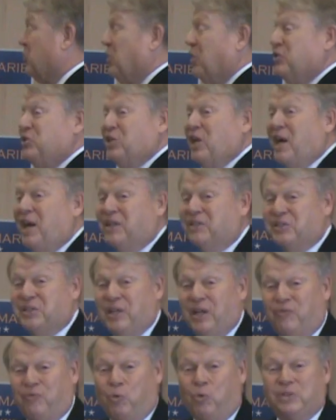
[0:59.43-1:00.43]
son John is an
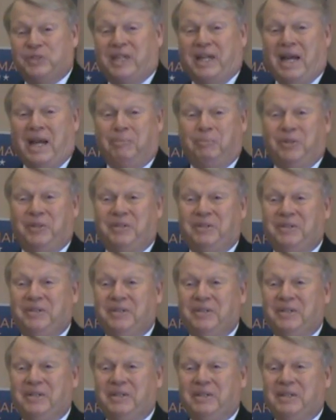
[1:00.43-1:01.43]
Air Force captain.
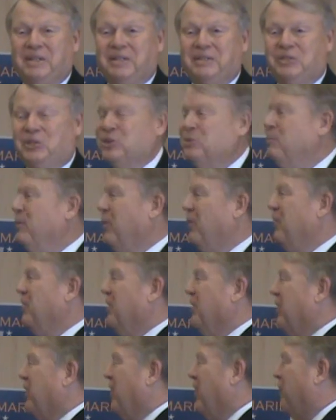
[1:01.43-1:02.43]
Just married a
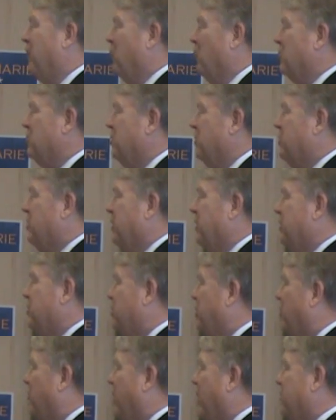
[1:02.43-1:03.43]
young Air Force lieutenant.
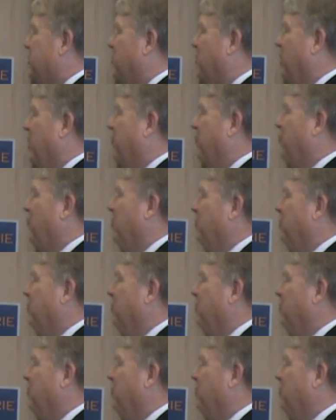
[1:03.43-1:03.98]
She graduated